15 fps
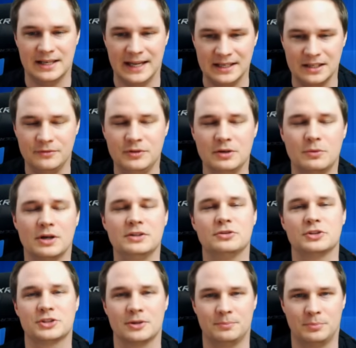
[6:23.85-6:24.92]
And if you want to
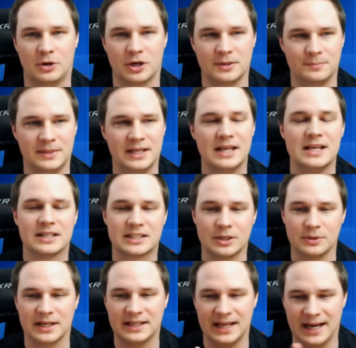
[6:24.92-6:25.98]
support me so
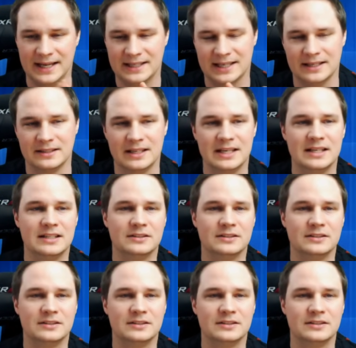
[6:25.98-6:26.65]
that I can